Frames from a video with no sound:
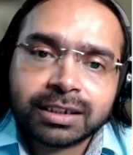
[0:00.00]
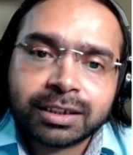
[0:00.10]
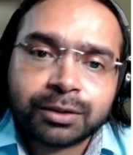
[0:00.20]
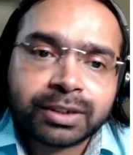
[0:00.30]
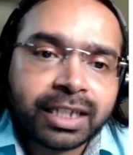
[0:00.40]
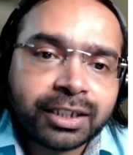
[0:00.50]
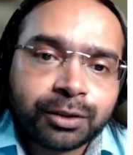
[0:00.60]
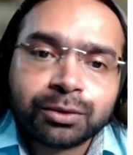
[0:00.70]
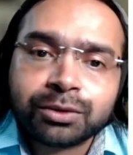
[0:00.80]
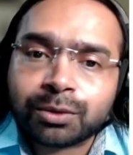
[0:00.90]
you can
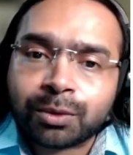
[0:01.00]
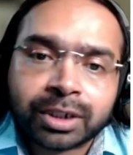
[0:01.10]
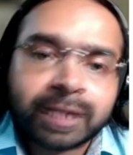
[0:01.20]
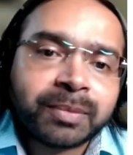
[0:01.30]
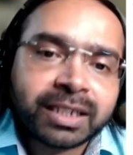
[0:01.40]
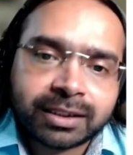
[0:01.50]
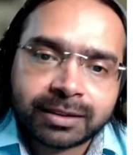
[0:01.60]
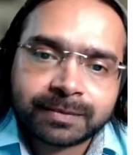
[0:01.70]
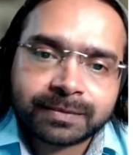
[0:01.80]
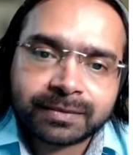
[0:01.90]
use OTPs,
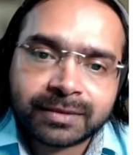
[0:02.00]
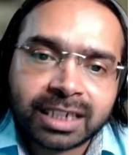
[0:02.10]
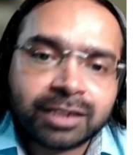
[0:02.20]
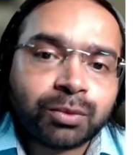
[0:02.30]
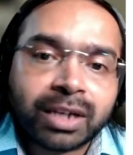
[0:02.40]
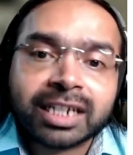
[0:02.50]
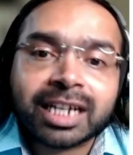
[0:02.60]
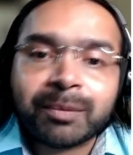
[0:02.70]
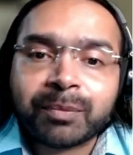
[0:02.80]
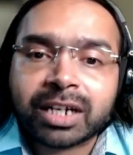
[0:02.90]
that is
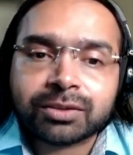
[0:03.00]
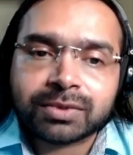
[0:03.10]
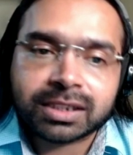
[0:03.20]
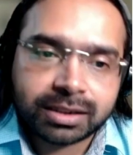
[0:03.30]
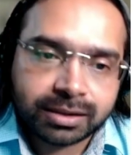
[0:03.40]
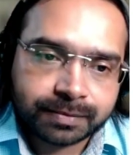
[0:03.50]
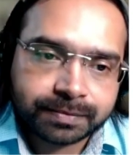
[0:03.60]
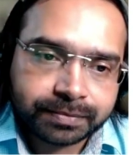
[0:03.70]
one-time passwords.